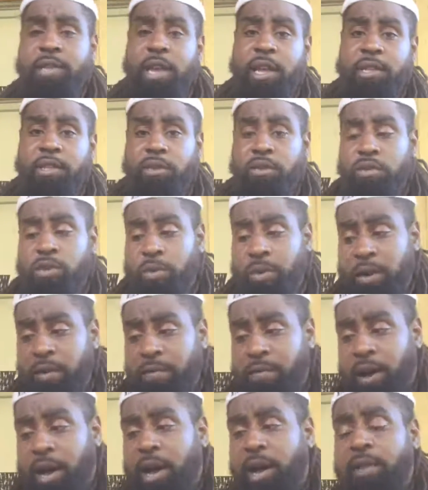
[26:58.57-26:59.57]
at
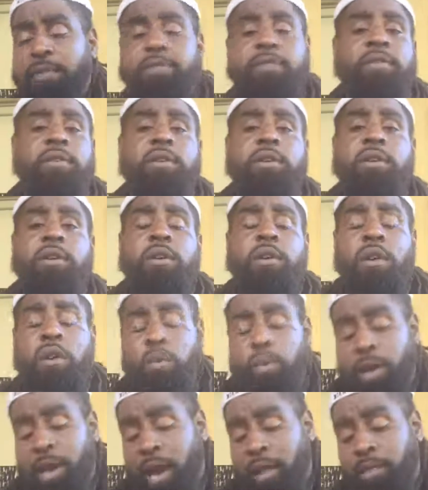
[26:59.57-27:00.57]
225.
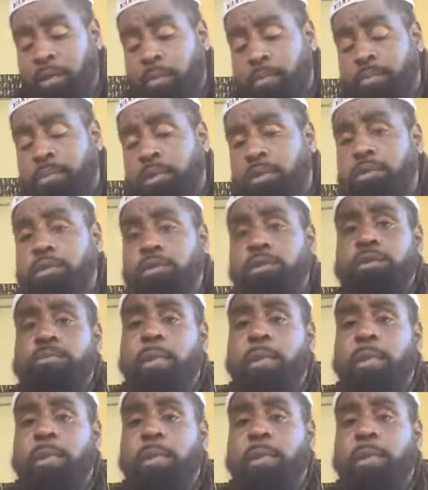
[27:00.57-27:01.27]
We got the Bulls